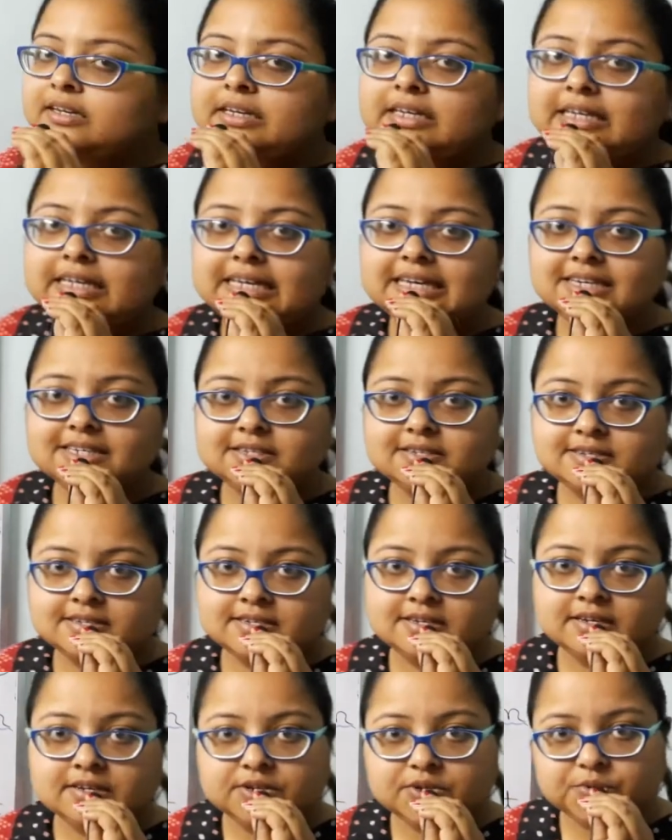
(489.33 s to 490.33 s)

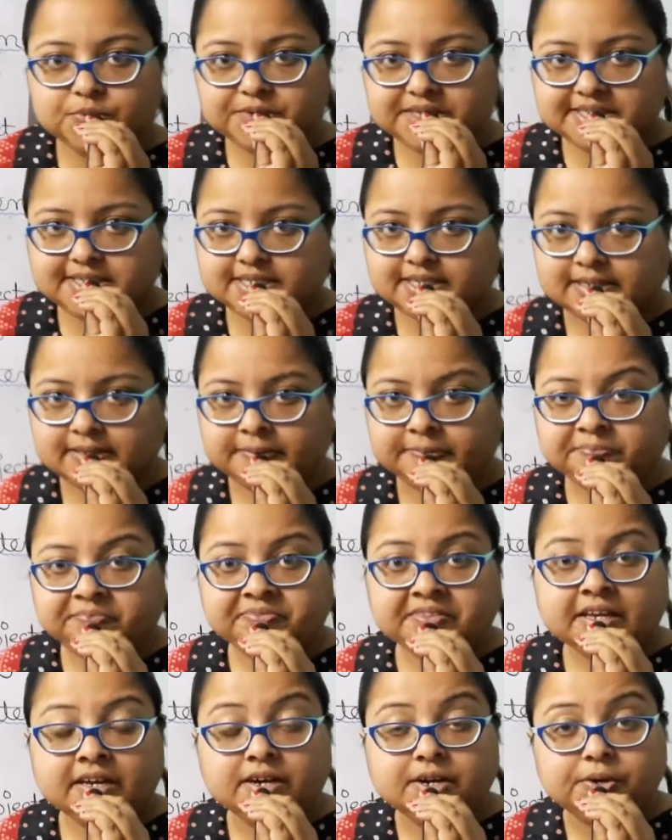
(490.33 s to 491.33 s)
is written.
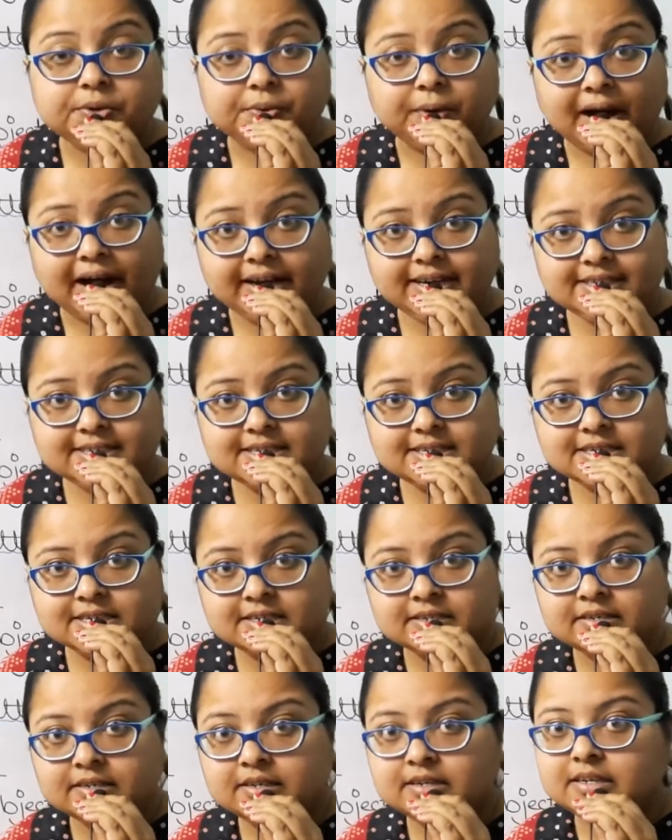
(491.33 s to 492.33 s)
Write
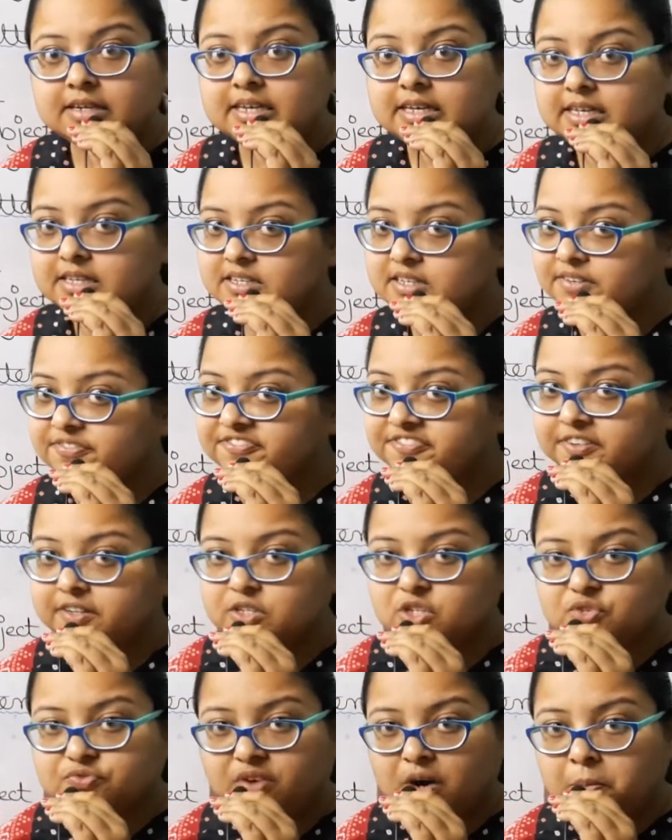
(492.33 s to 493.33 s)
is the
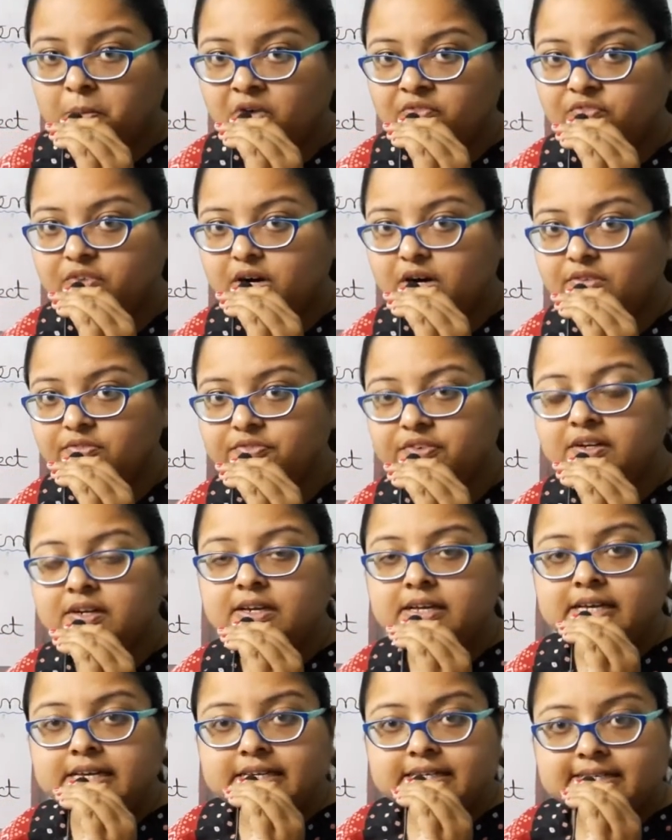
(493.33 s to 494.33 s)
first form of verb,
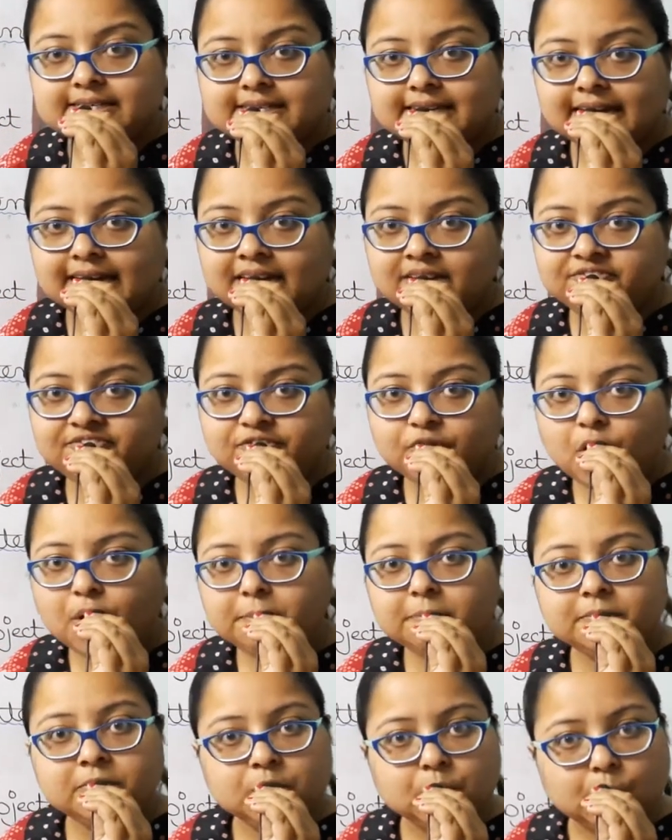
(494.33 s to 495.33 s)
second form
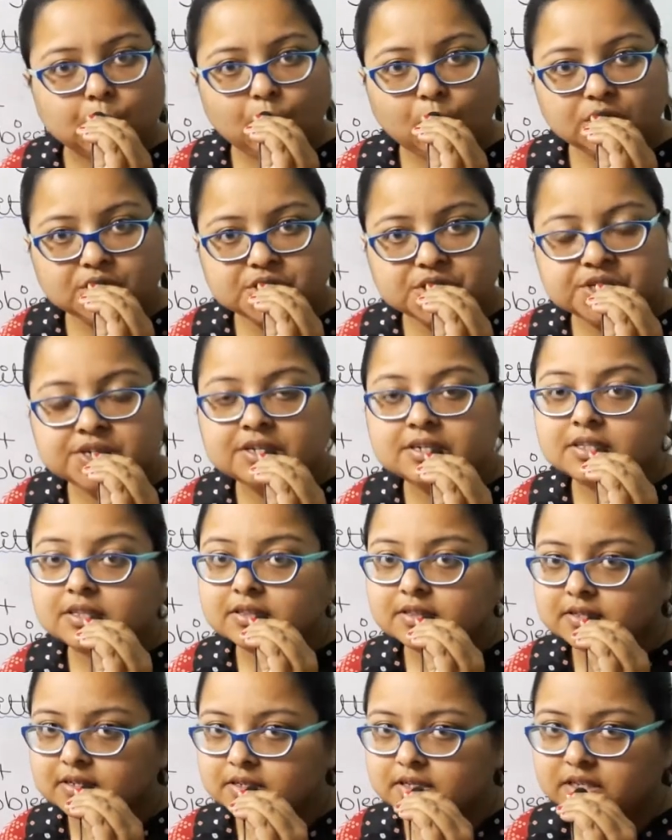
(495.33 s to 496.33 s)
wrote,
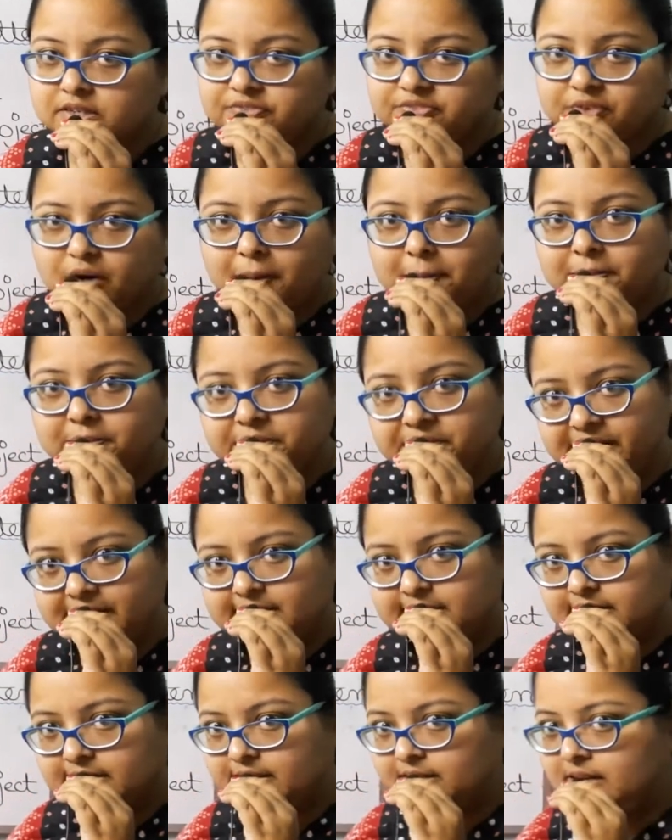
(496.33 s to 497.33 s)
third form
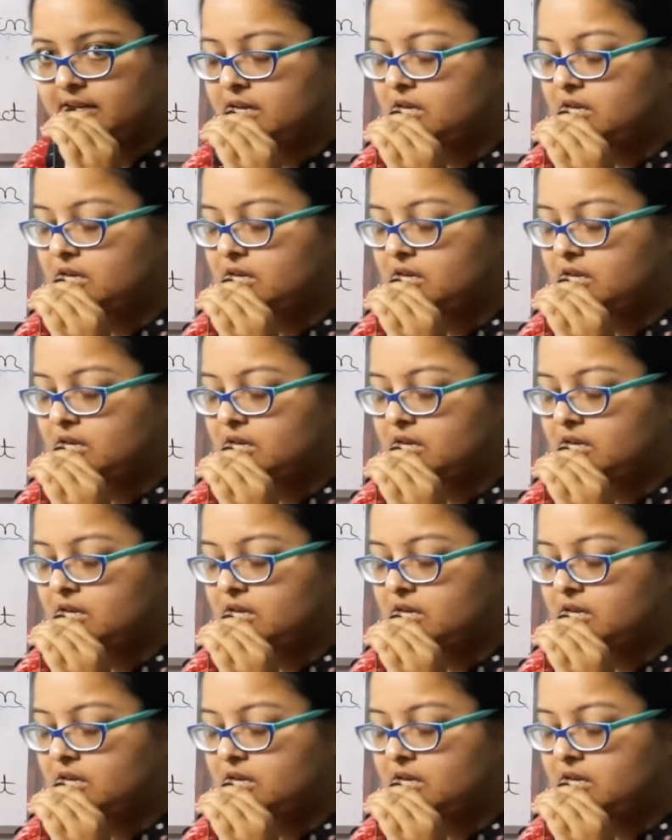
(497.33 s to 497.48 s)
written.